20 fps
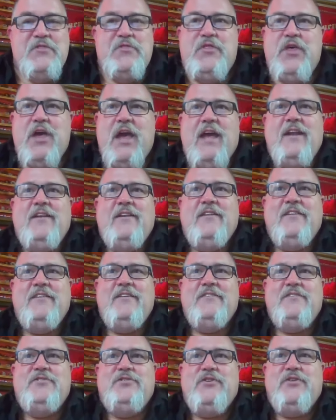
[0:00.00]
that
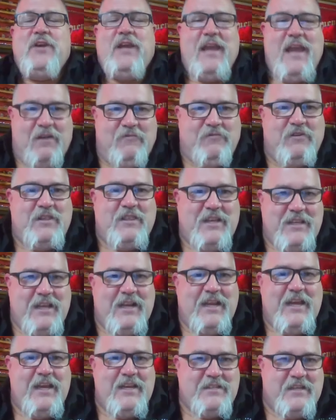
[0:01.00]
took everything that
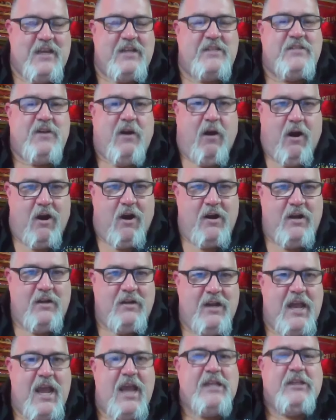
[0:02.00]
he said to heart
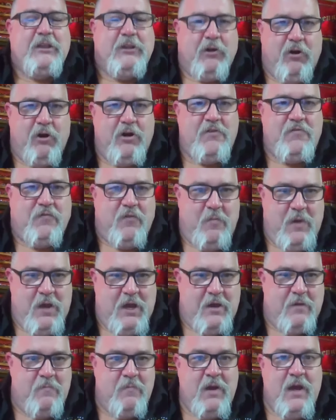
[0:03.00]
and learned from
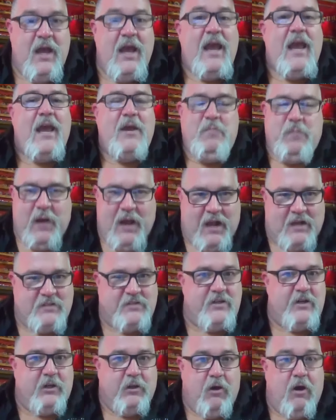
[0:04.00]
him and
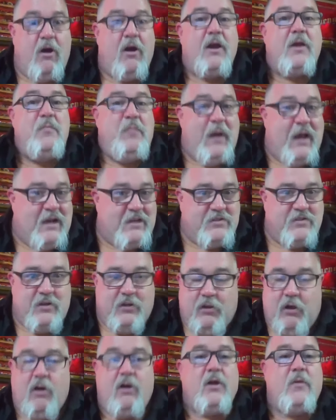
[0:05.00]
passed it along and passed it
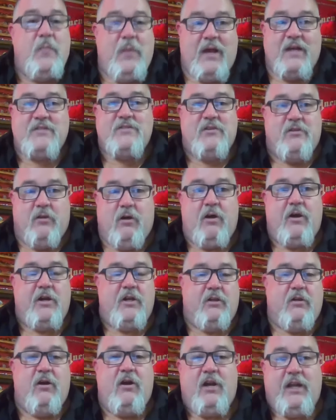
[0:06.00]
along and passed it along and
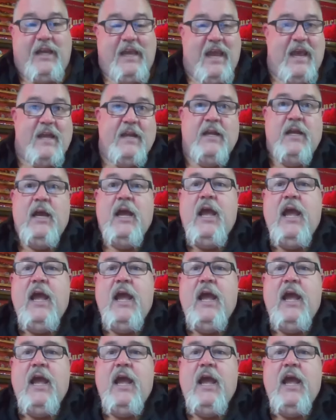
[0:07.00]
along again.